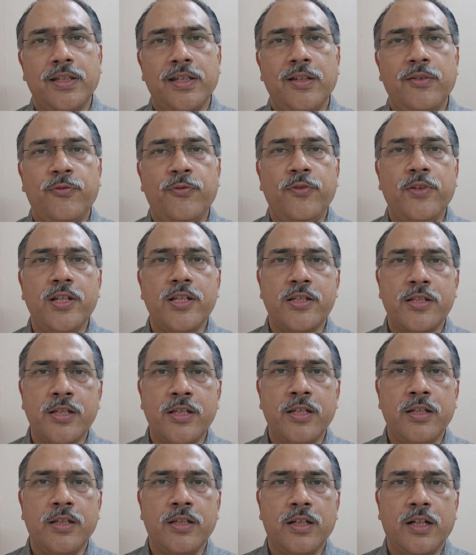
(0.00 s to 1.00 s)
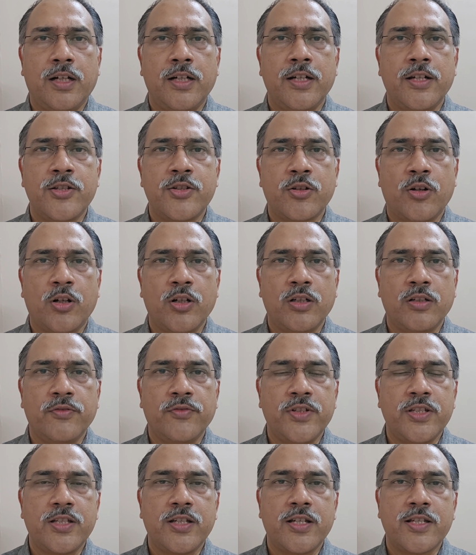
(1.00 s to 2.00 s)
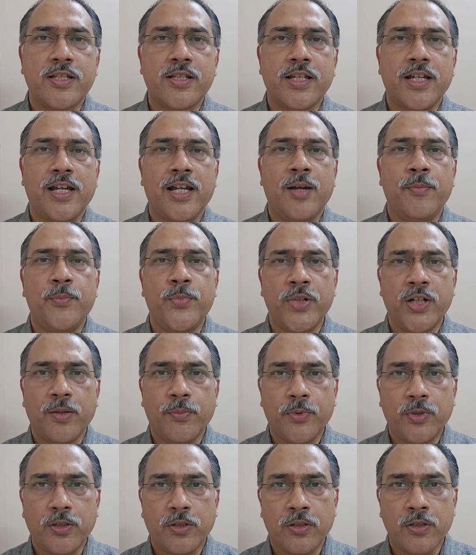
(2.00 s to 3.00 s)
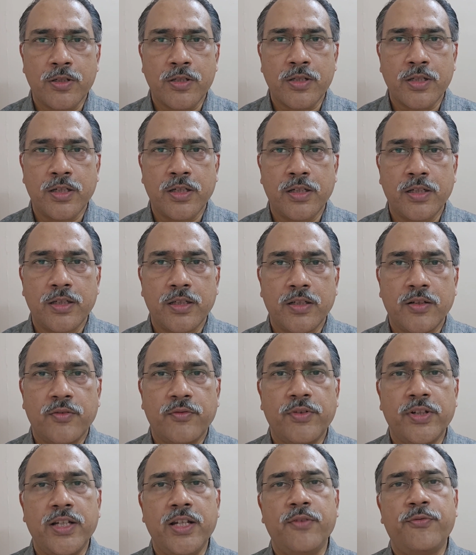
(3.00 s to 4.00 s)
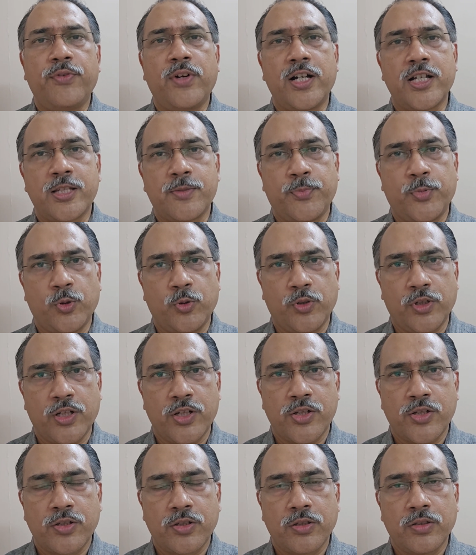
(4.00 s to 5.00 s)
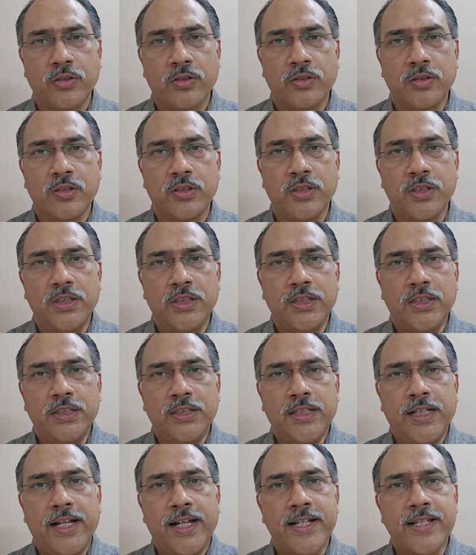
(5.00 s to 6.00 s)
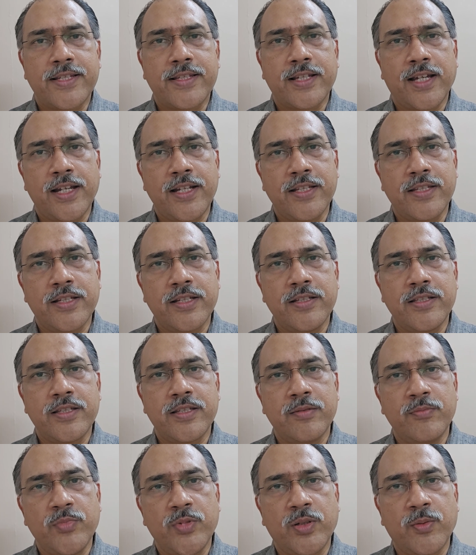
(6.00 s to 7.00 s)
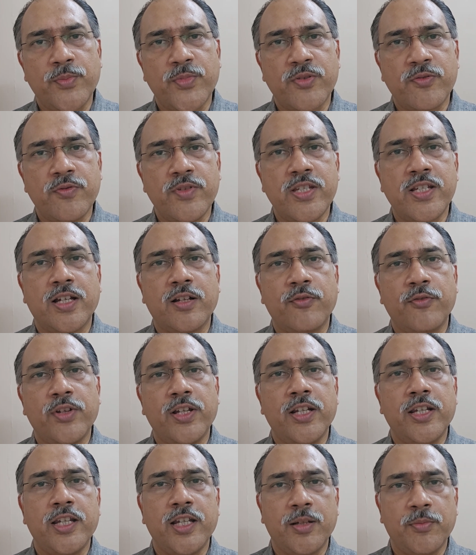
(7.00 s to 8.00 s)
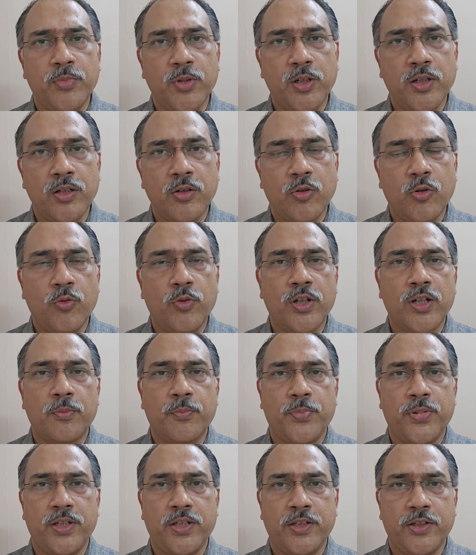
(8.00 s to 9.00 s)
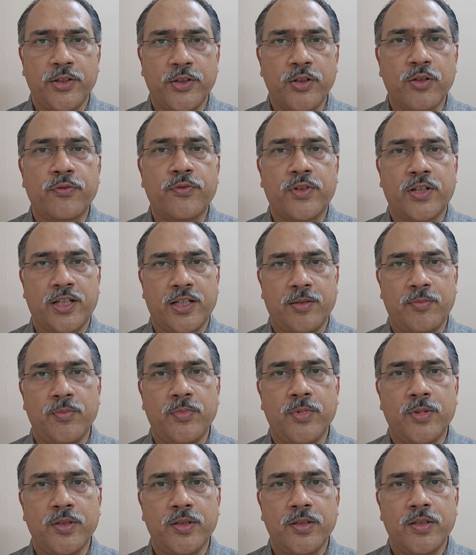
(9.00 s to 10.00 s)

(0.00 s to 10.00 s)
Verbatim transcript: If we see a disorder which has abrupt onset, very fast progression, has signs and symptoms which are variable over a period of time,